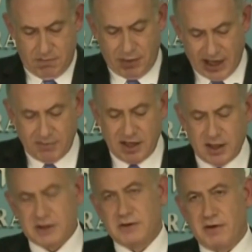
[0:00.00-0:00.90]
blaming
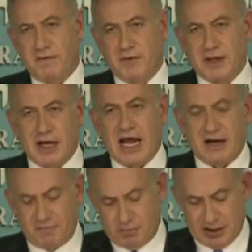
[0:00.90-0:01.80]
Israel for the
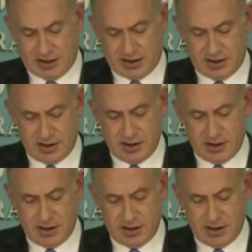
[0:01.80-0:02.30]
lack of peace